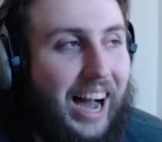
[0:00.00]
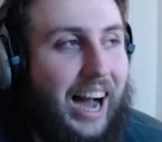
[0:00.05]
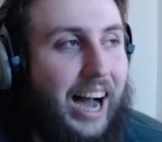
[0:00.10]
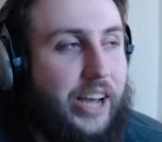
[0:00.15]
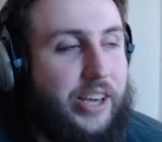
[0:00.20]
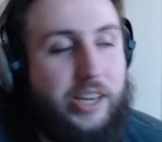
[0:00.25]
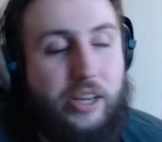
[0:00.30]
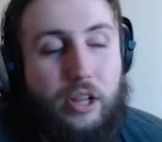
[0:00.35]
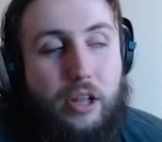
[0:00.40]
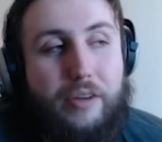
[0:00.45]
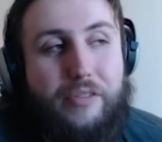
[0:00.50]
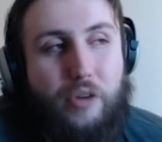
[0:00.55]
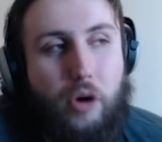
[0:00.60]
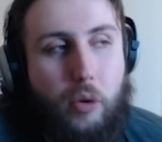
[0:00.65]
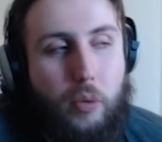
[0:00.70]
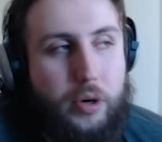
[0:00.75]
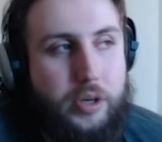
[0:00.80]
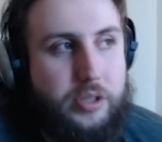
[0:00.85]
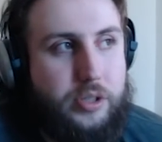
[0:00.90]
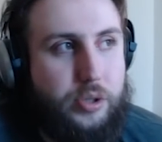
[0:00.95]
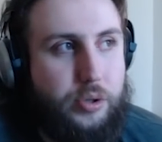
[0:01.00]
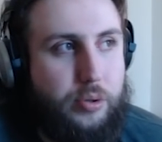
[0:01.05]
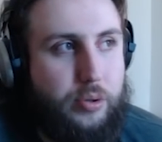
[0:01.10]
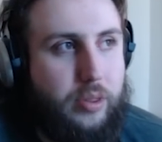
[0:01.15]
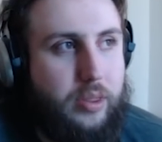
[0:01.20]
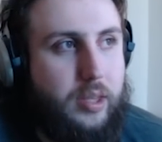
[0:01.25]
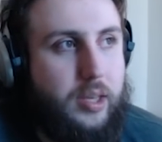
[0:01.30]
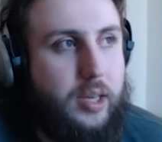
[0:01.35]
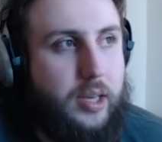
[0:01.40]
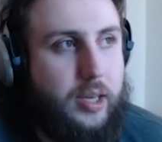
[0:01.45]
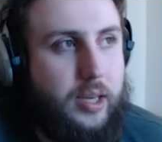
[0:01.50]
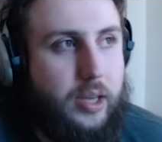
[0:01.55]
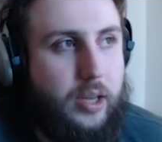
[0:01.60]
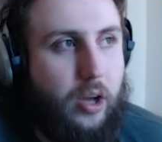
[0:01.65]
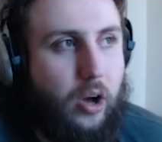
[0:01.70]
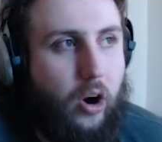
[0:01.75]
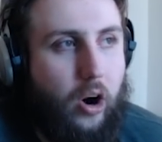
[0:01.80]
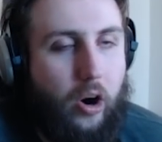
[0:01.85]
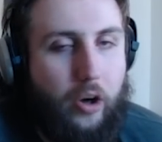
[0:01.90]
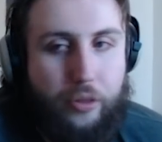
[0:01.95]
You can look forward to the
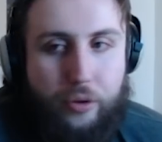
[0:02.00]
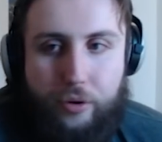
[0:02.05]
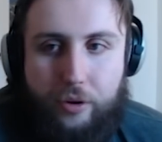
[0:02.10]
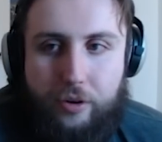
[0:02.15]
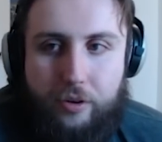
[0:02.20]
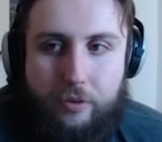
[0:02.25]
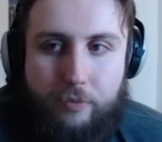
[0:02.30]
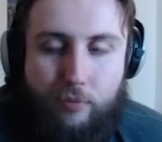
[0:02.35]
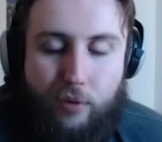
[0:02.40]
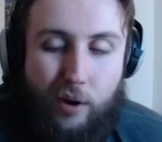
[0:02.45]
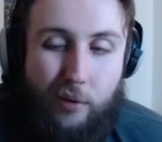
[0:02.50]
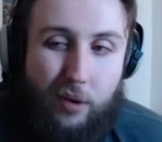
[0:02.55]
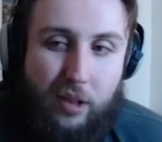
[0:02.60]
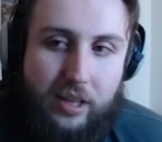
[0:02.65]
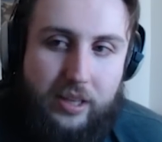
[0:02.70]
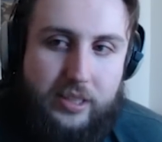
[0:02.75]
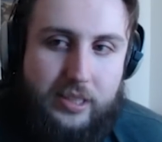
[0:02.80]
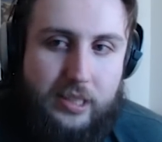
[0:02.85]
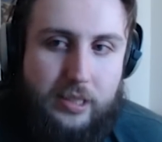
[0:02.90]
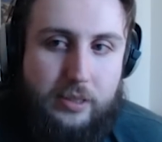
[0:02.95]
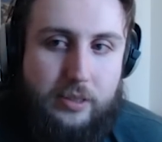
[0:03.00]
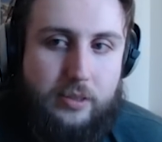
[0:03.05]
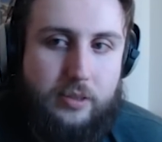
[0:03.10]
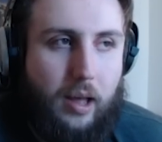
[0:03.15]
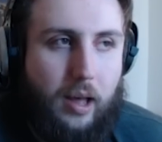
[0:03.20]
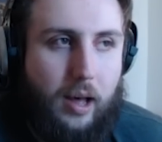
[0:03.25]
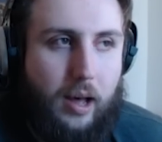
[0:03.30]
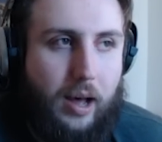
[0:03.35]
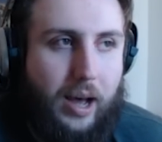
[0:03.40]
other pre-releases.